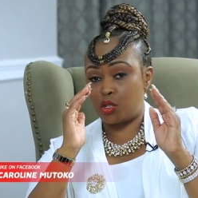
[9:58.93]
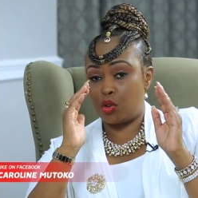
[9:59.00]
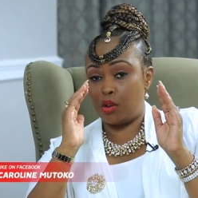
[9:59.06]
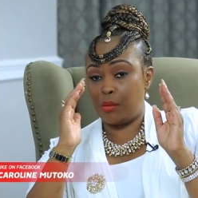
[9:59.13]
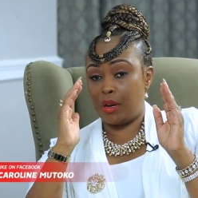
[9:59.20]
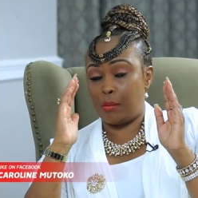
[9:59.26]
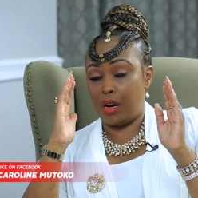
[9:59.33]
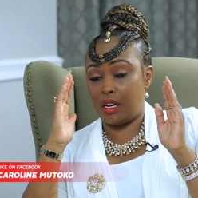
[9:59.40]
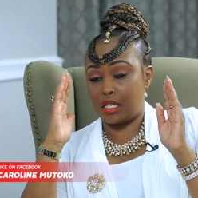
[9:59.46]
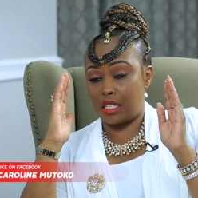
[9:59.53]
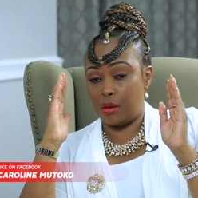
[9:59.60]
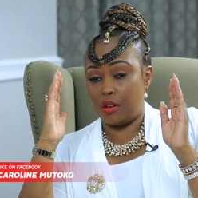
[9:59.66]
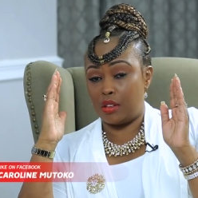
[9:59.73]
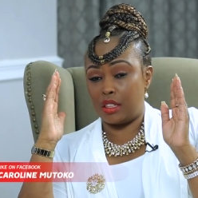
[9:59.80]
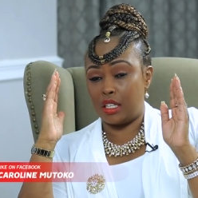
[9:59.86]
has told me about
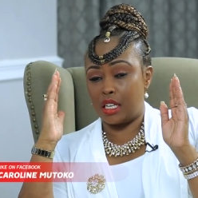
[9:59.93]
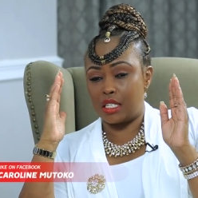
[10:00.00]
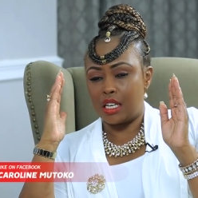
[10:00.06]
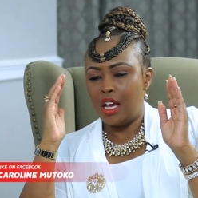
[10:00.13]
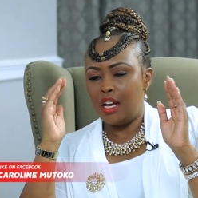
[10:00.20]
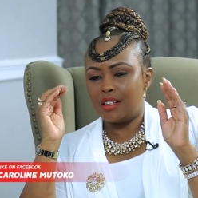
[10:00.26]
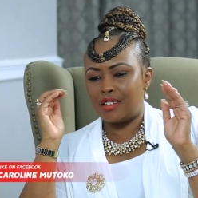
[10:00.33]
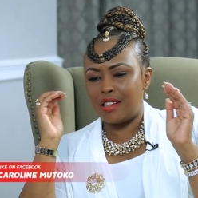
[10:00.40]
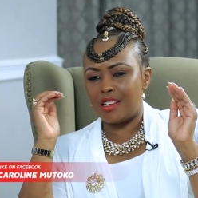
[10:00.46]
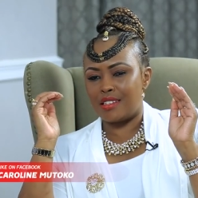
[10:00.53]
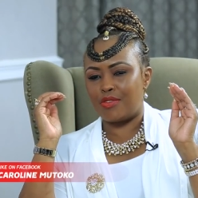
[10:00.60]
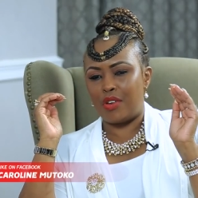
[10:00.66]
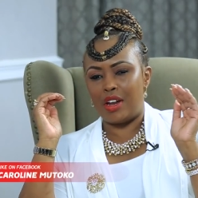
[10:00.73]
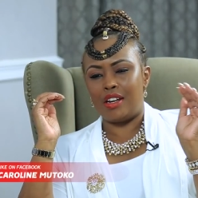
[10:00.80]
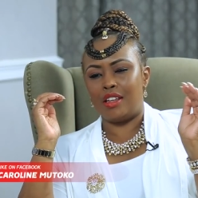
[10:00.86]
some of the things.
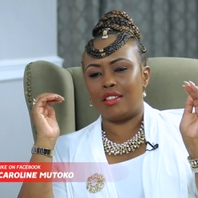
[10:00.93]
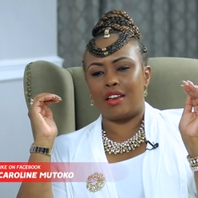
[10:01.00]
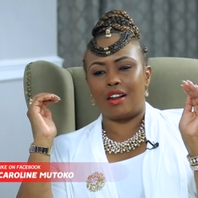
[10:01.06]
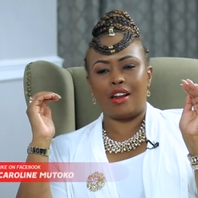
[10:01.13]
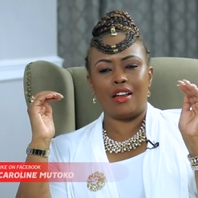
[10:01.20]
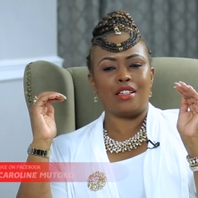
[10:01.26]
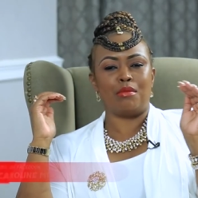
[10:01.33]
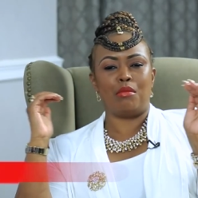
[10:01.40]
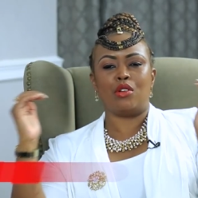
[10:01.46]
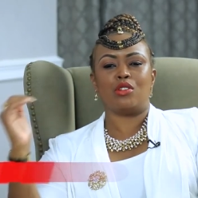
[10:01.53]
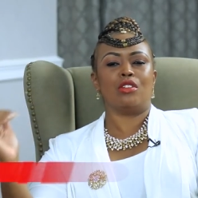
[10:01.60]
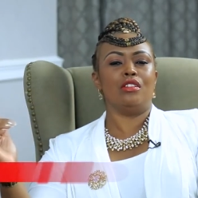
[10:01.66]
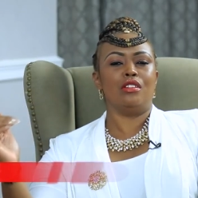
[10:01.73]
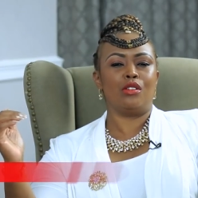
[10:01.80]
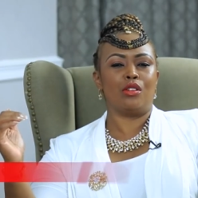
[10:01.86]
Just finding the right
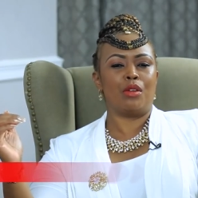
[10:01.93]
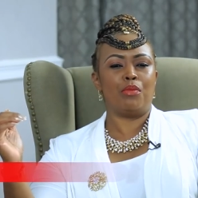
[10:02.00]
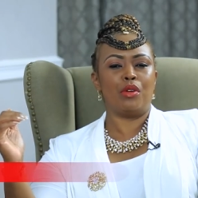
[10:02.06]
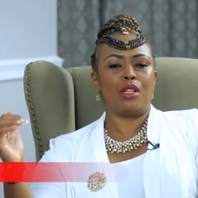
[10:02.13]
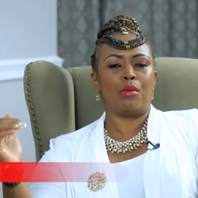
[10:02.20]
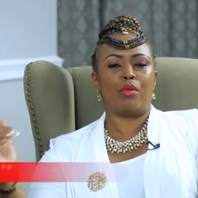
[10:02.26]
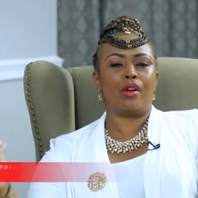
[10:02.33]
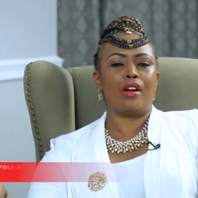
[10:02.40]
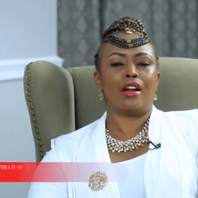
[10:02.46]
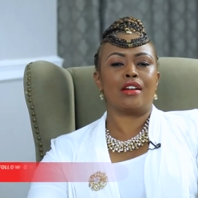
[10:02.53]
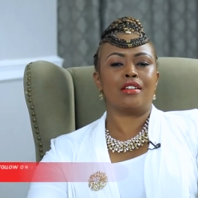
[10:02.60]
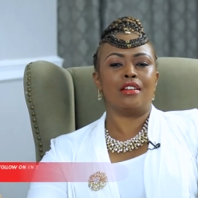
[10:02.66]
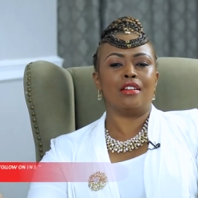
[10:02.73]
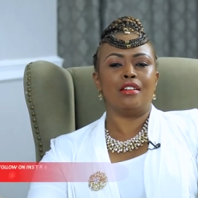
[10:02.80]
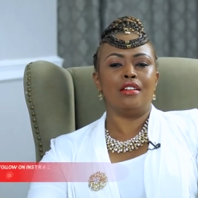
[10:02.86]
bottle to put the
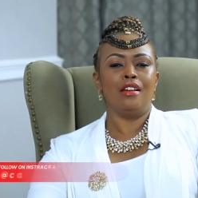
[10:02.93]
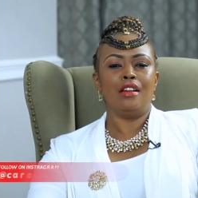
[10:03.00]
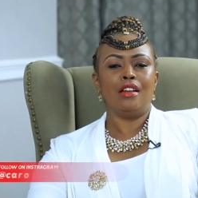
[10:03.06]
product in